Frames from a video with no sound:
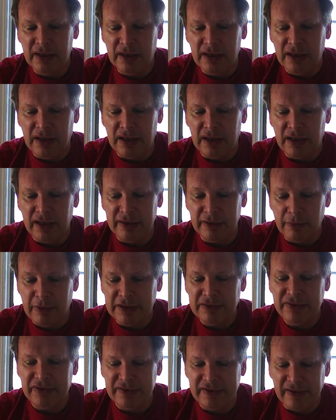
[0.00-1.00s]
you watch
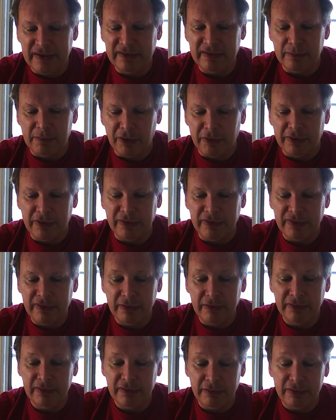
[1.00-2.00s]
the testimonials,
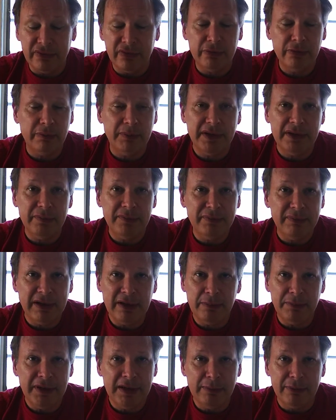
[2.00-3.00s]
there's a tremendous amount of
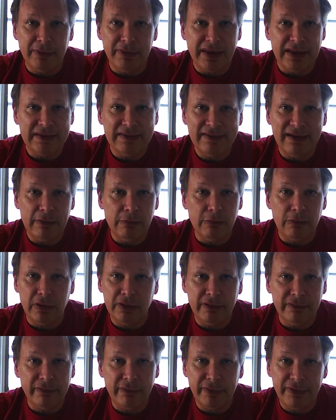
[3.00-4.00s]
people that say
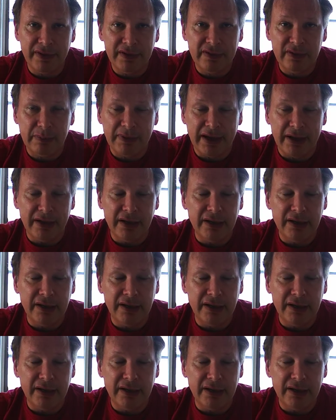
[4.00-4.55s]
wonderful things about it.